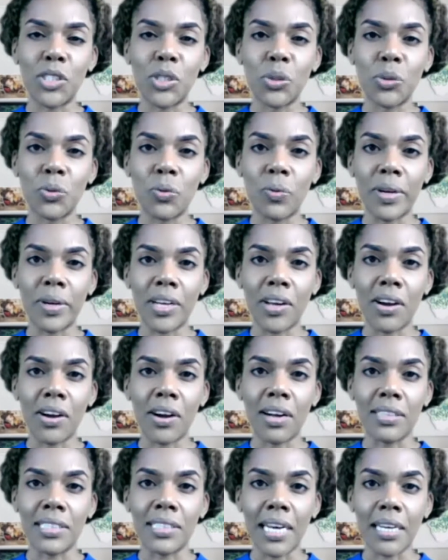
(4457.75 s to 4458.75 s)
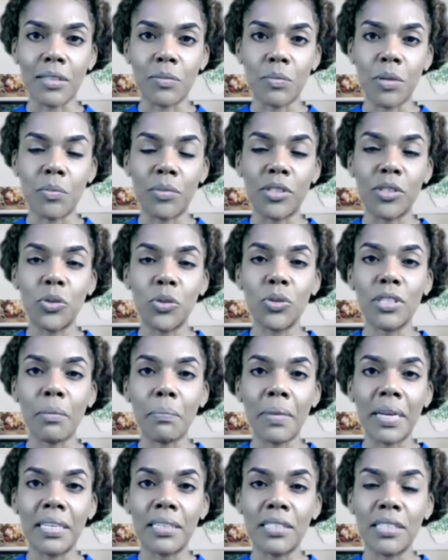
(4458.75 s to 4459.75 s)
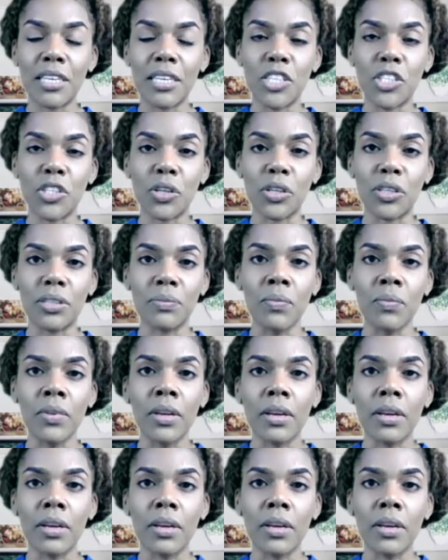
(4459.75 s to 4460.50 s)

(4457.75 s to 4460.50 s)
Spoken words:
too when you contact me, but do some meditation.